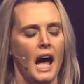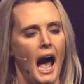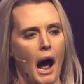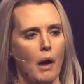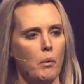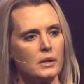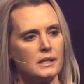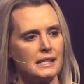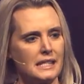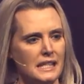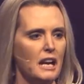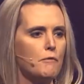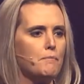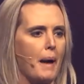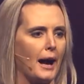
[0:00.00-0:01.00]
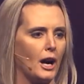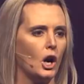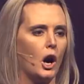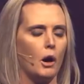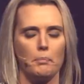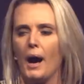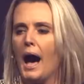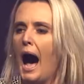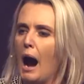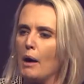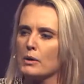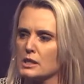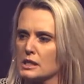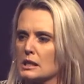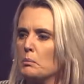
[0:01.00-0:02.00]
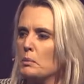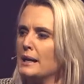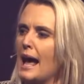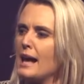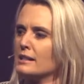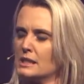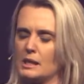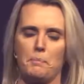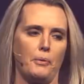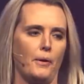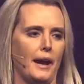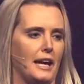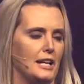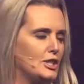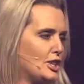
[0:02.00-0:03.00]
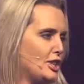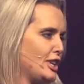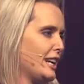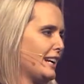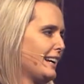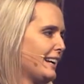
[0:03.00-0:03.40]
I want Steve back up. I want someone else to preach.